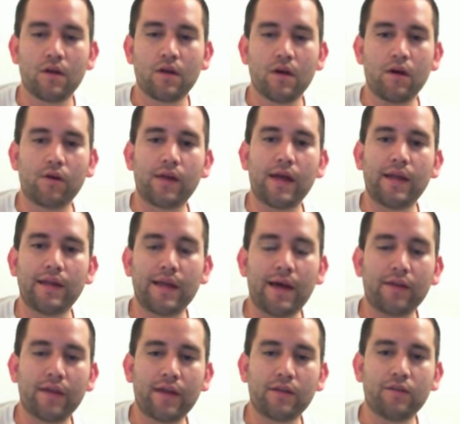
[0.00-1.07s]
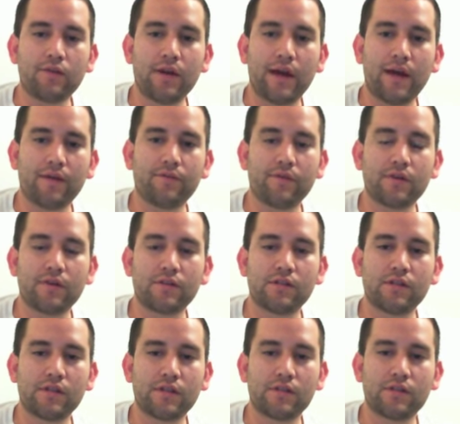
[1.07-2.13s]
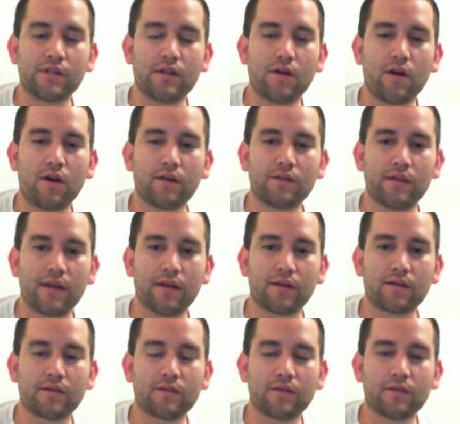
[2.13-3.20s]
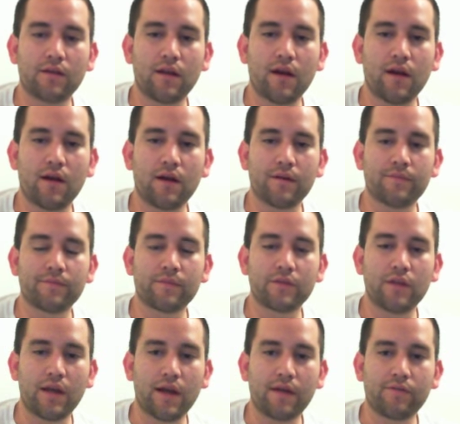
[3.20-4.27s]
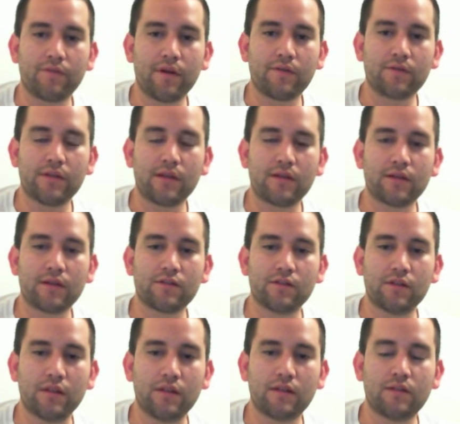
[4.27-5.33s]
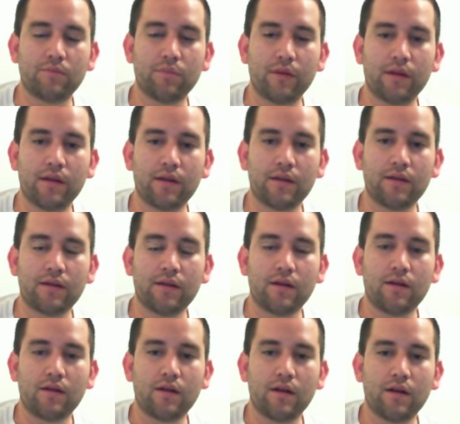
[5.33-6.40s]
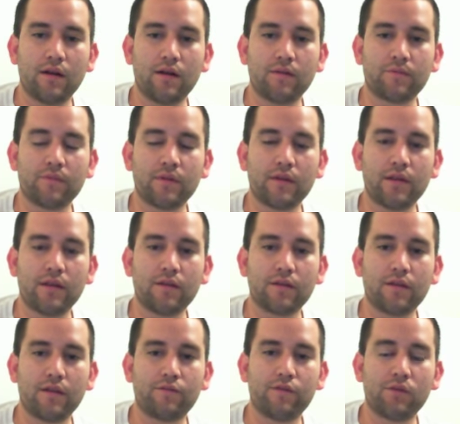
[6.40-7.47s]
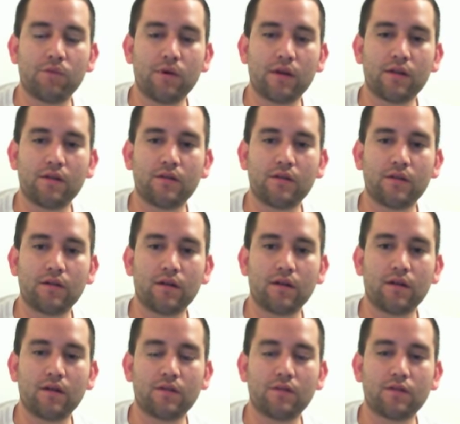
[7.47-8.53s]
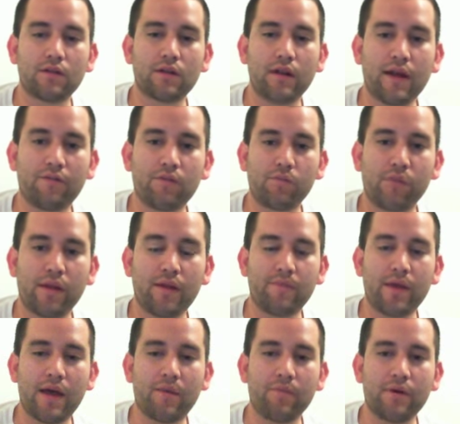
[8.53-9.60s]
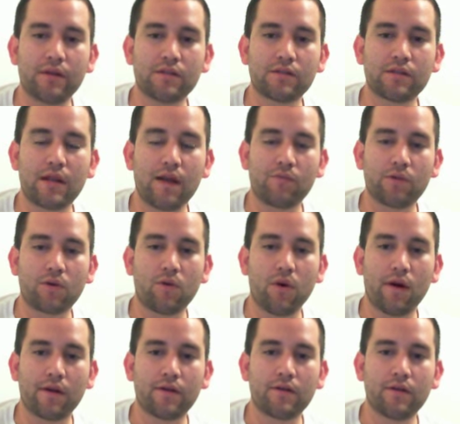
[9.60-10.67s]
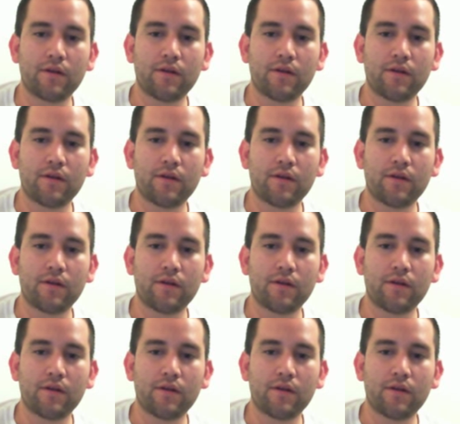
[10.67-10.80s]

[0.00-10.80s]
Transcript: Okay, now that you have a 60 card deck, you have everything that you need to play, and if you wanted, you could have a play mat, but it's not required.